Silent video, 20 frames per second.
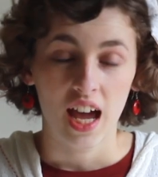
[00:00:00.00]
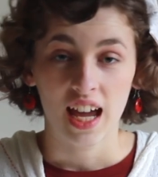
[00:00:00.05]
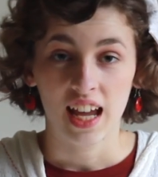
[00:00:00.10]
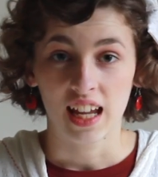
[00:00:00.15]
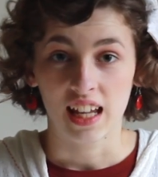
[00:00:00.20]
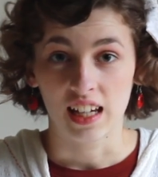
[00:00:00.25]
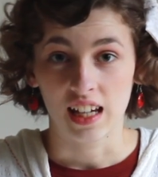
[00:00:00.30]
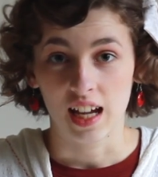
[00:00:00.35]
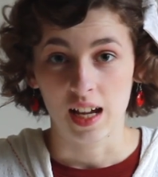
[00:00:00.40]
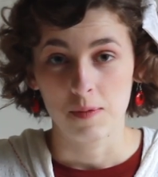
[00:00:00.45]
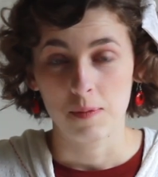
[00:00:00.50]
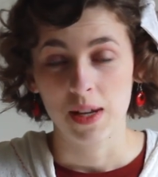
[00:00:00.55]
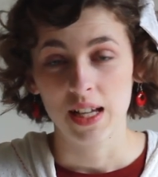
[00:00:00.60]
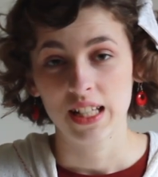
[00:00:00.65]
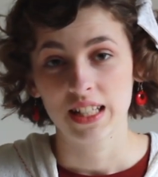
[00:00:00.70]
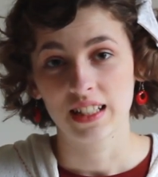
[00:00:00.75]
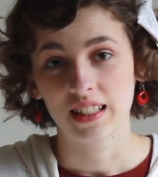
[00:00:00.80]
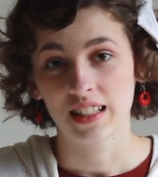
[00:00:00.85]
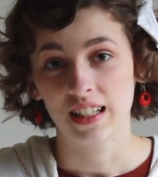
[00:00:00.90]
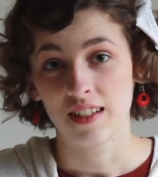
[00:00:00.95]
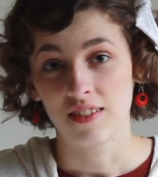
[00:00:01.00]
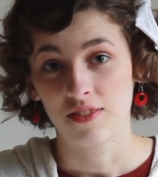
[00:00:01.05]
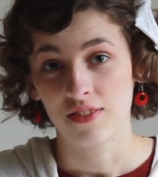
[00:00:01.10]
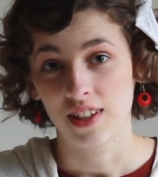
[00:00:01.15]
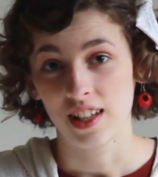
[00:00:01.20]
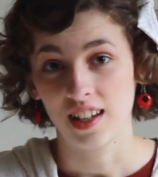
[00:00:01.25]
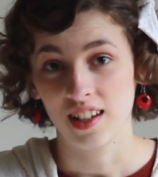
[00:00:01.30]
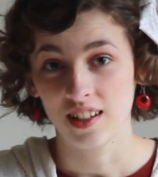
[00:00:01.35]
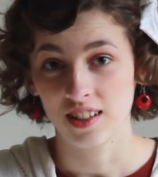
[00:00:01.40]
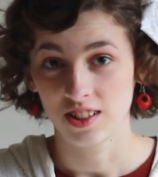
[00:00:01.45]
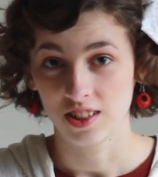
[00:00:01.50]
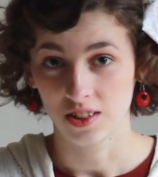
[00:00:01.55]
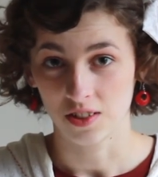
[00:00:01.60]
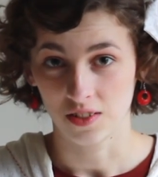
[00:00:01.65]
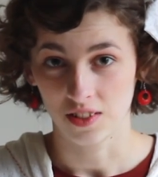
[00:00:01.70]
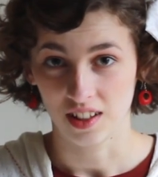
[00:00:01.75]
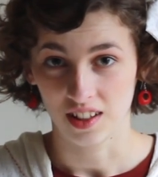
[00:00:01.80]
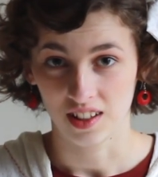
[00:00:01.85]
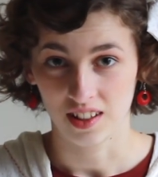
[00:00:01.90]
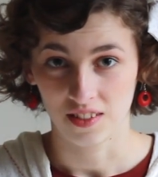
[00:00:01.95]
And I basically fit it
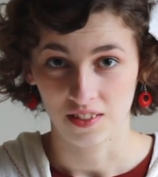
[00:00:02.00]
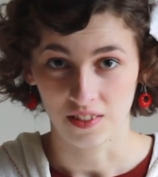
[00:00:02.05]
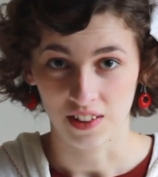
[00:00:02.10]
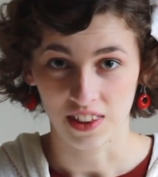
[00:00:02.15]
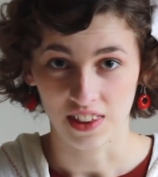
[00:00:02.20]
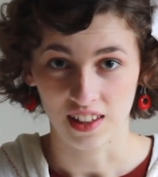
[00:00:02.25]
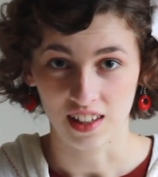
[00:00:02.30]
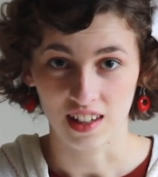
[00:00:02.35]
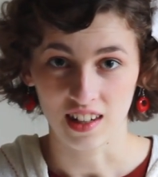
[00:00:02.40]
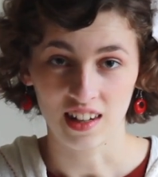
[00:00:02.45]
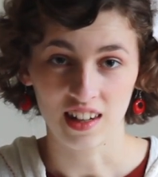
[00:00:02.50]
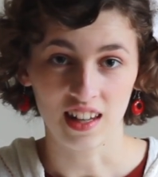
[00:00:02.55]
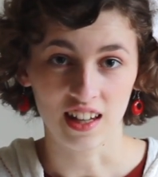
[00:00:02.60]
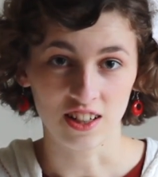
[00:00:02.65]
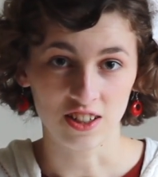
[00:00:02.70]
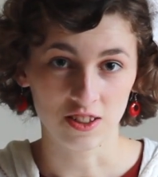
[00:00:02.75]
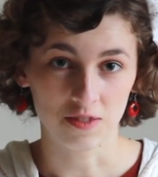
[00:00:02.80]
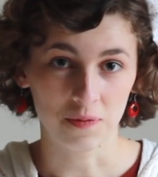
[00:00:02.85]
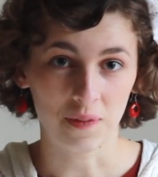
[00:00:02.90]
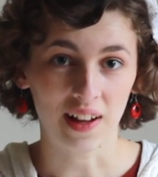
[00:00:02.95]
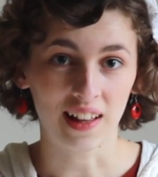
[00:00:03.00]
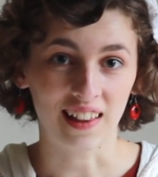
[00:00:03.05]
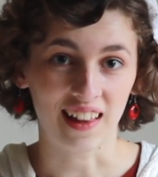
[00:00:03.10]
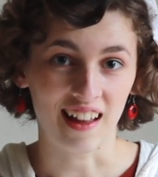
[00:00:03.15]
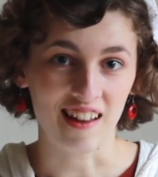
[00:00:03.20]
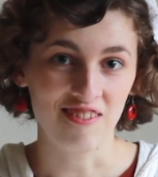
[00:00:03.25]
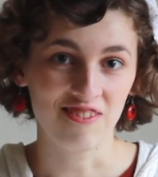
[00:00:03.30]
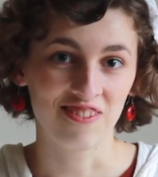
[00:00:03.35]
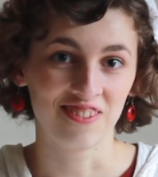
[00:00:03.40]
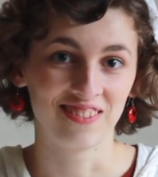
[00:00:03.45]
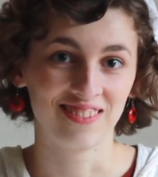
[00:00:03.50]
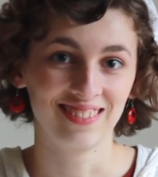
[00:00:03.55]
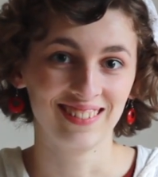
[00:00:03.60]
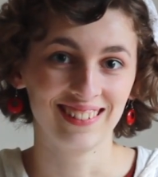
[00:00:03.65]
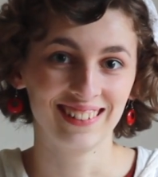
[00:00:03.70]
to it within an inch of my life.